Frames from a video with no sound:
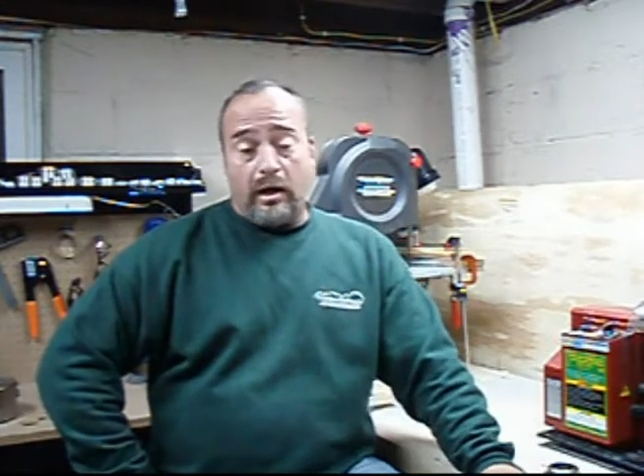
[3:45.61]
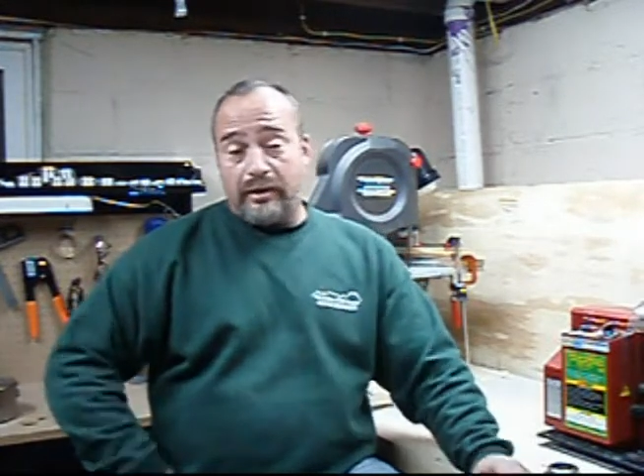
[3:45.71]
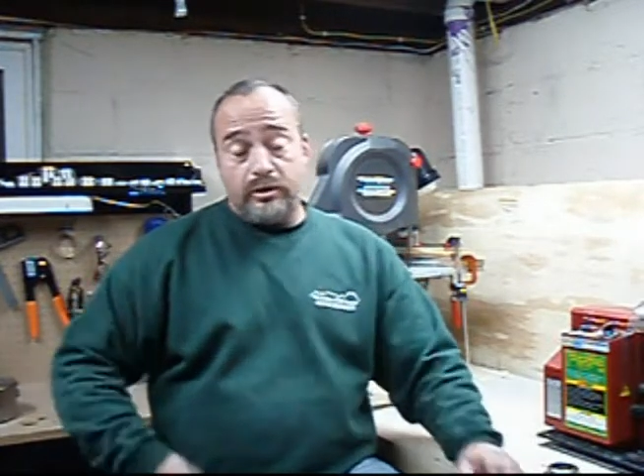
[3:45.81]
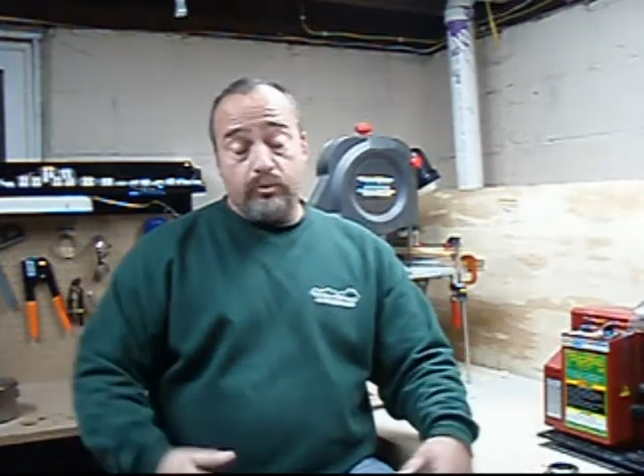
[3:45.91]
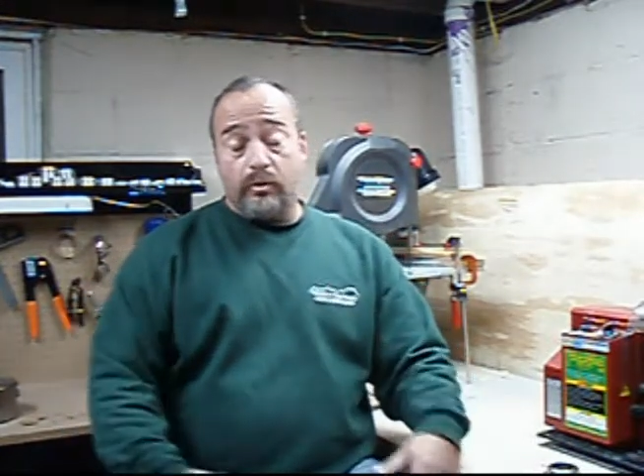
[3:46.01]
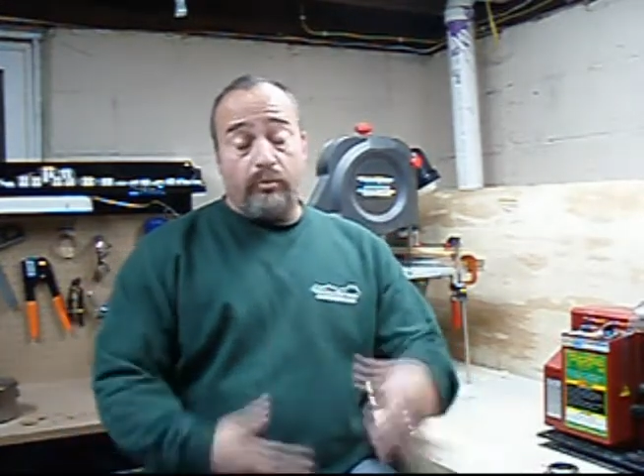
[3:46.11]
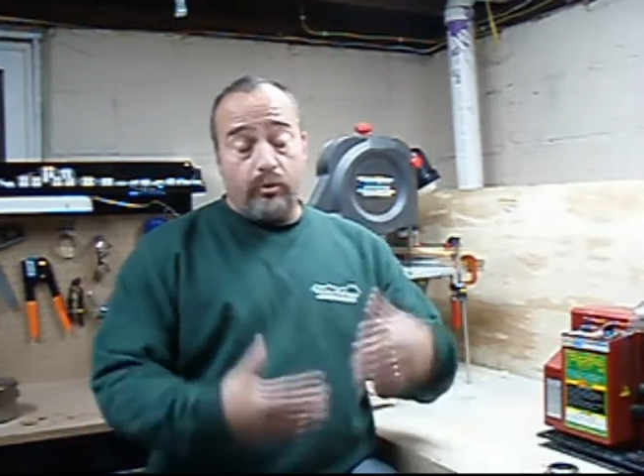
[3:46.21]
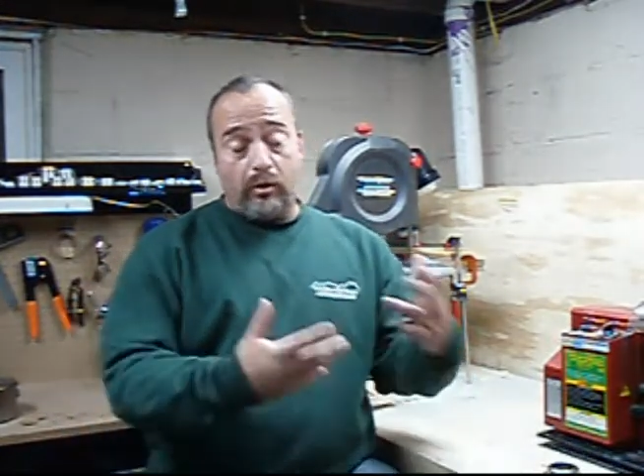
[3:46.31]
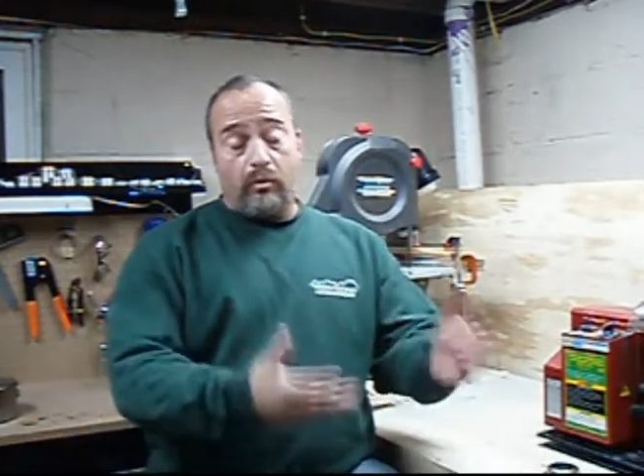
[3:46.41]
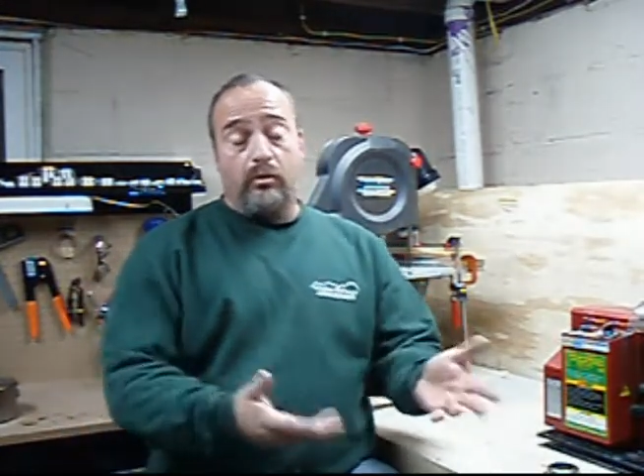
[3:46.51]
I just want to
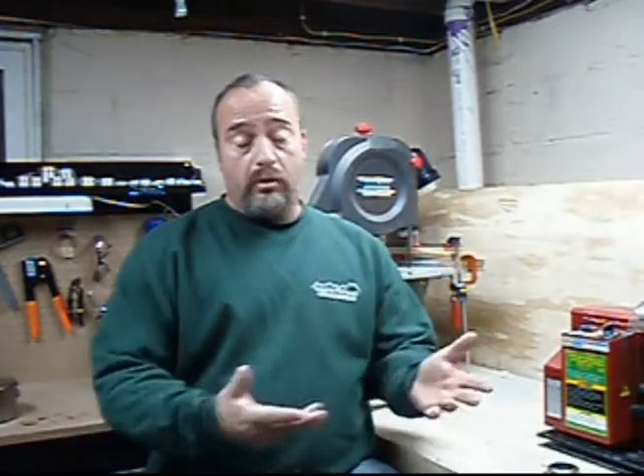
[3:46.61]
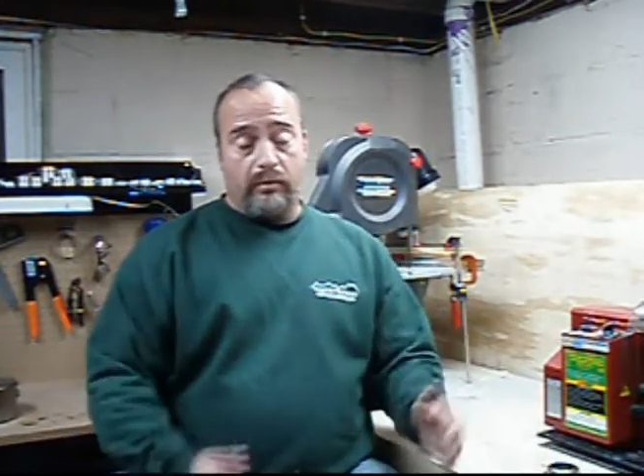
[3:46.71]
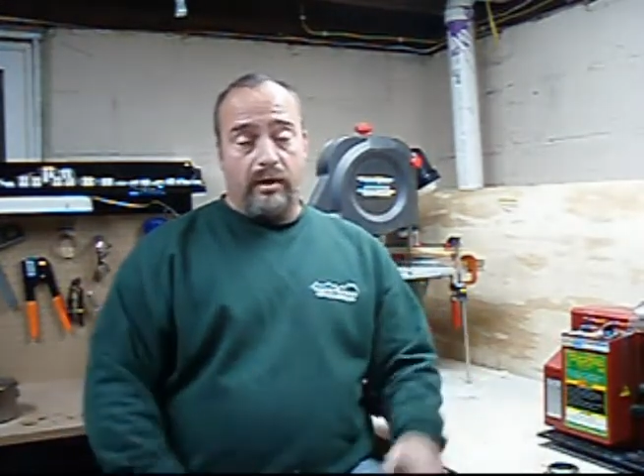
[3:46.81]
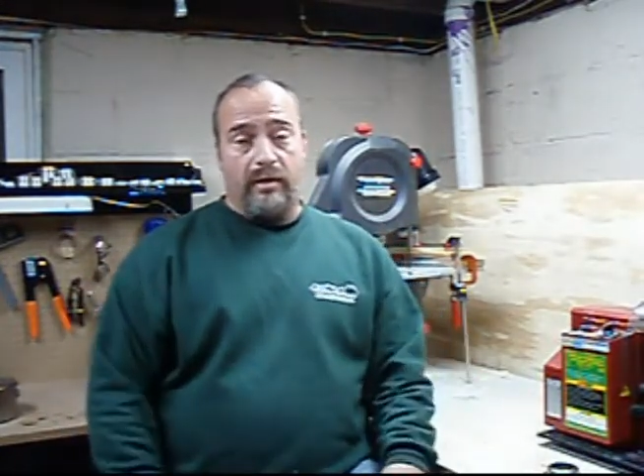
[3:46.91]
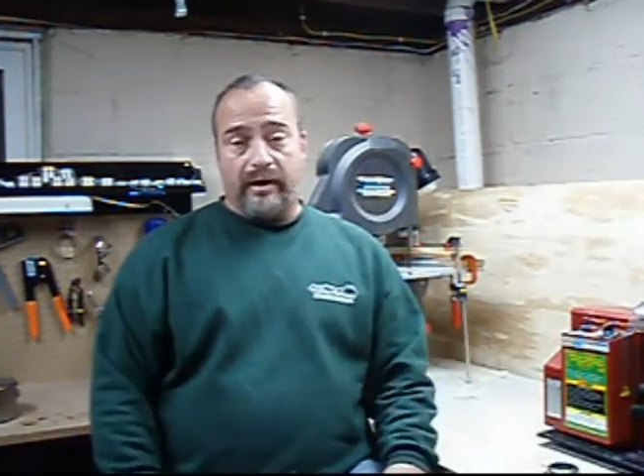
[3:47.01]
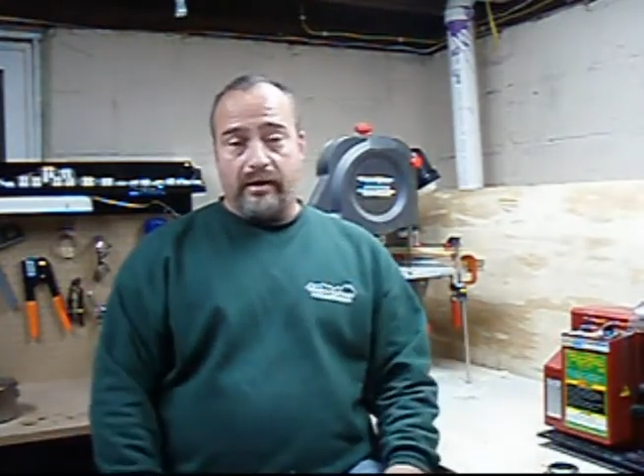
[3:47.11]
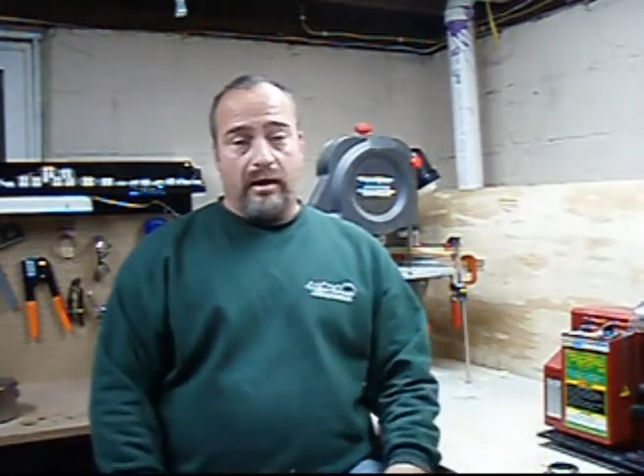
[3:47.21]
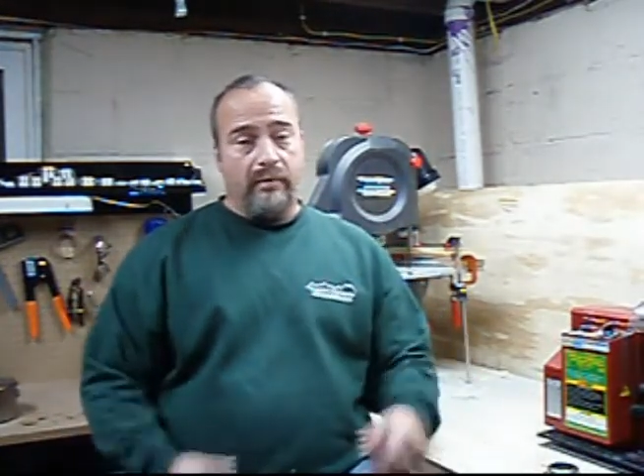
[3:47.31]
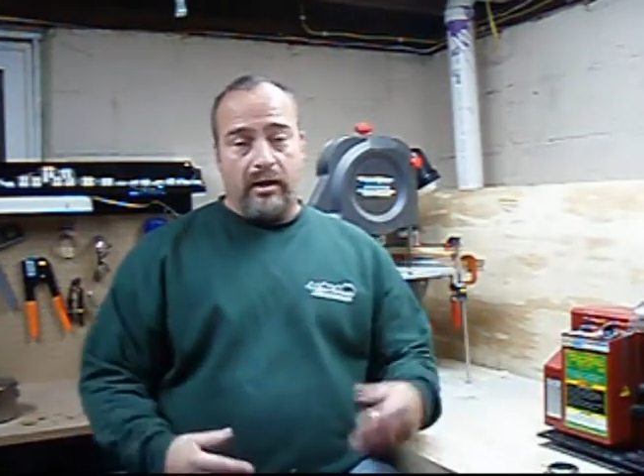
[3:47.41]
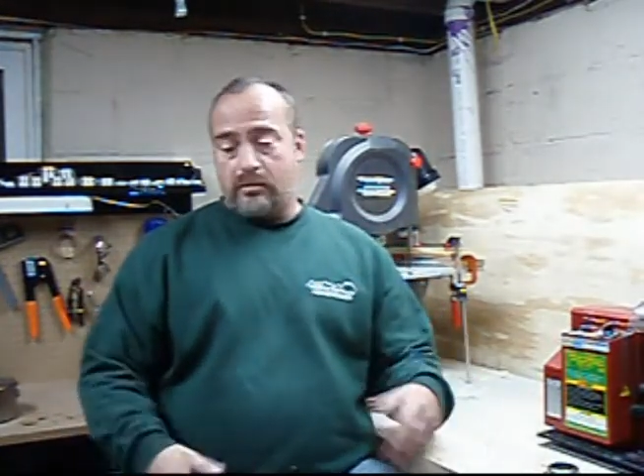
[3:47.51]
boil water when I'm hiking.
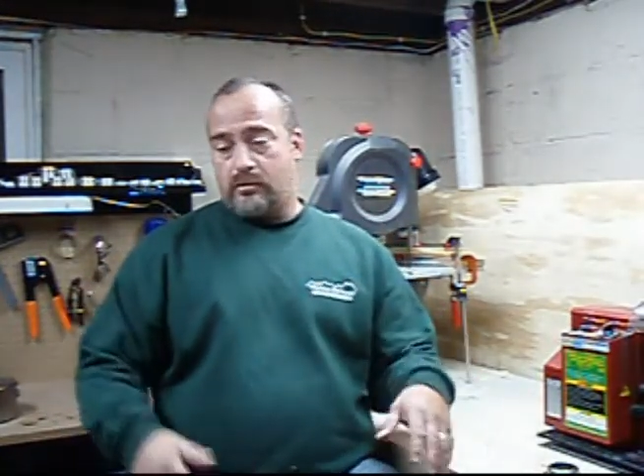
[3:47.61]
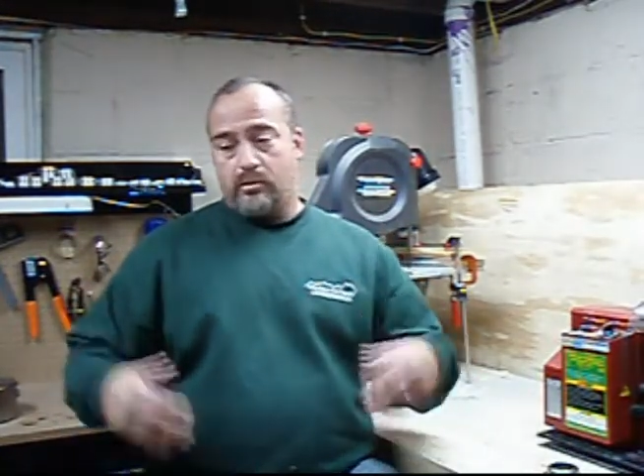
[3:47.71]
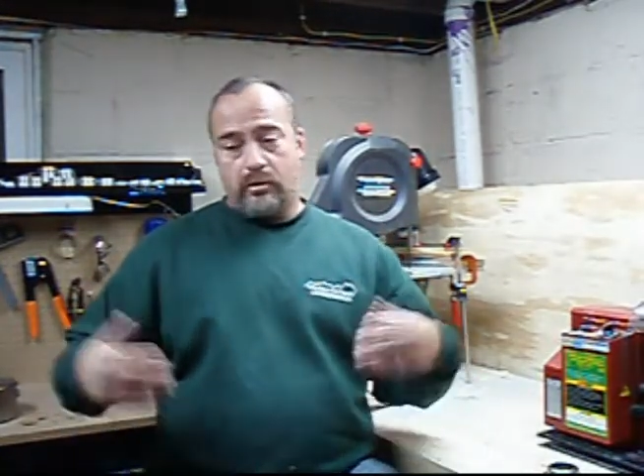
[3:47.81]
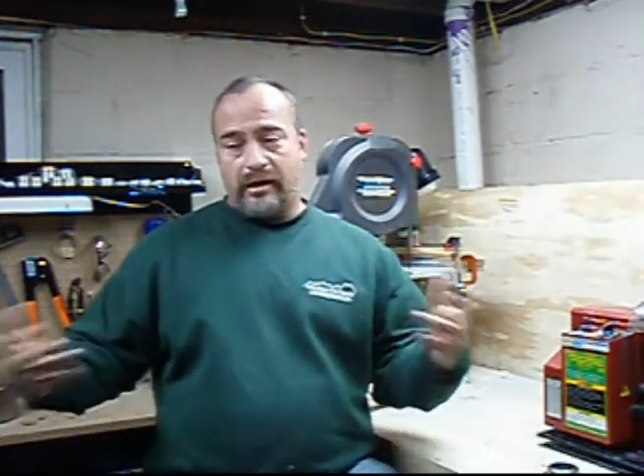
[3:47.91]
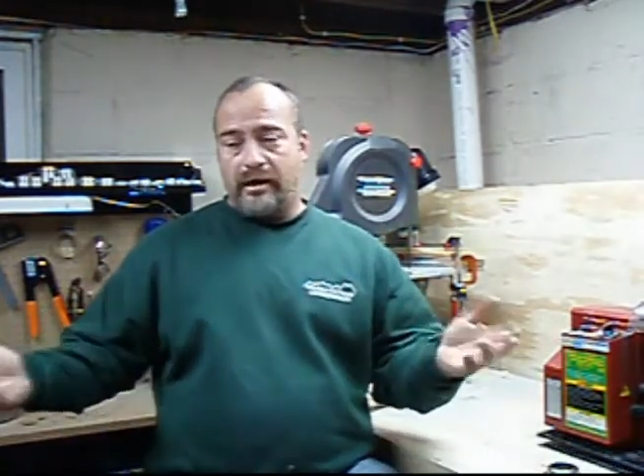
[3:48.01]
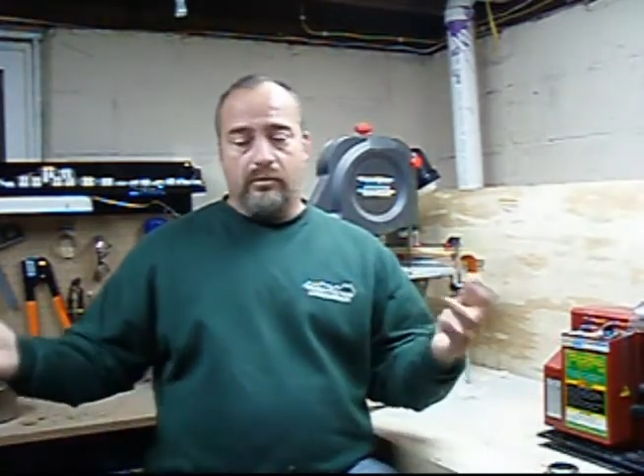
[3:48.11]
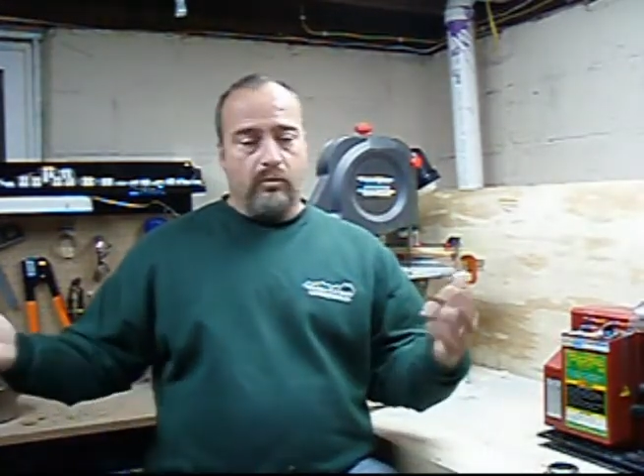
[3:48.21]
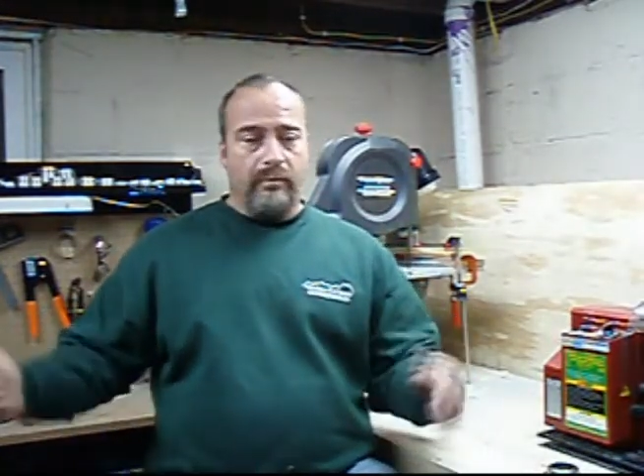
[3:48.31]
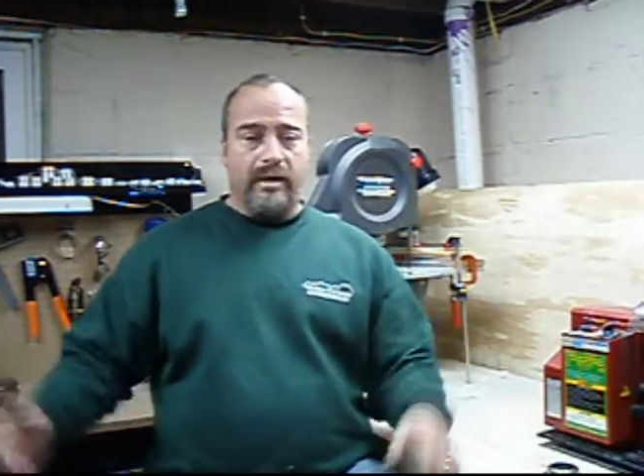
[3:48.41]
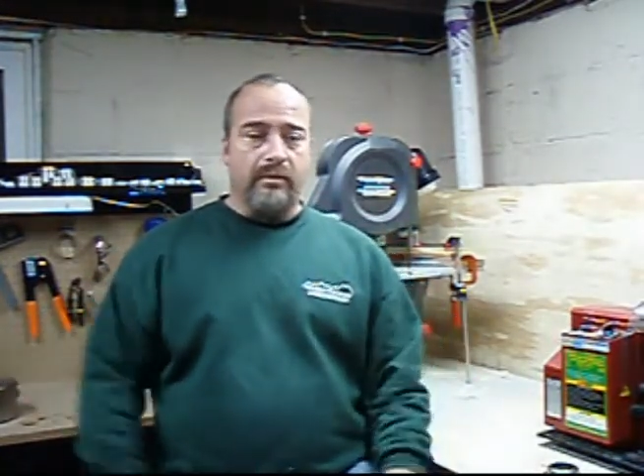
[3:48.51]
I'm not cooking any
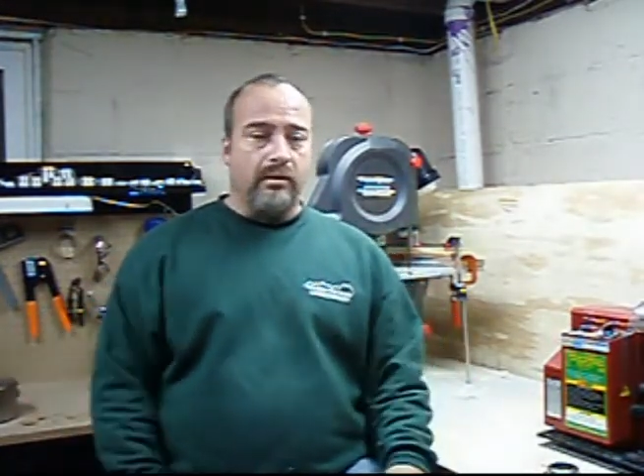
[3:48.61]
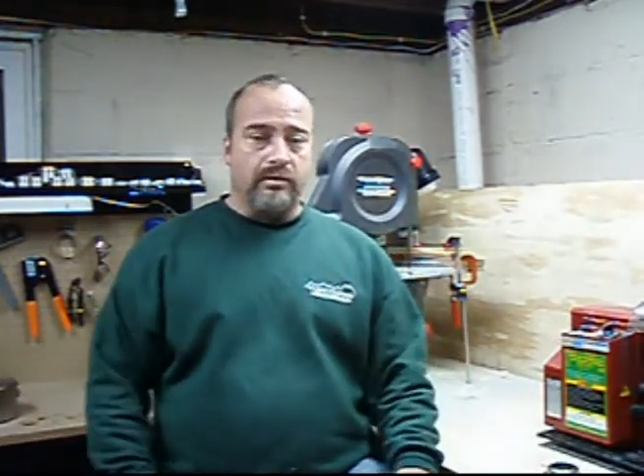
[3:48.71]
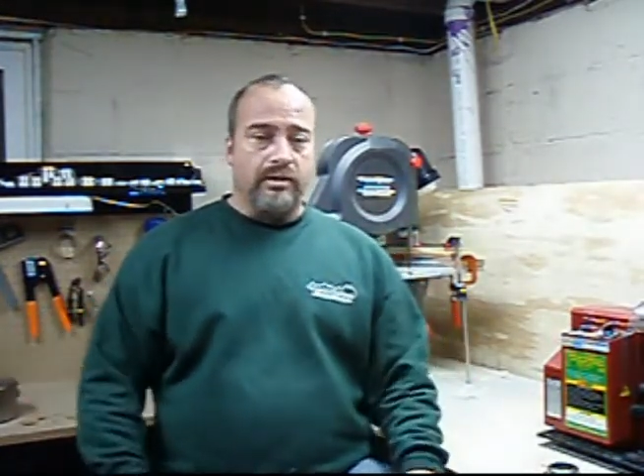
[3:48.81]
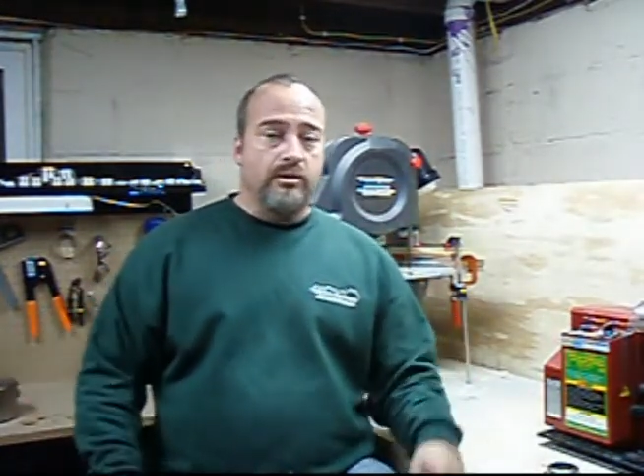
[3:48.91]
gourmet meals.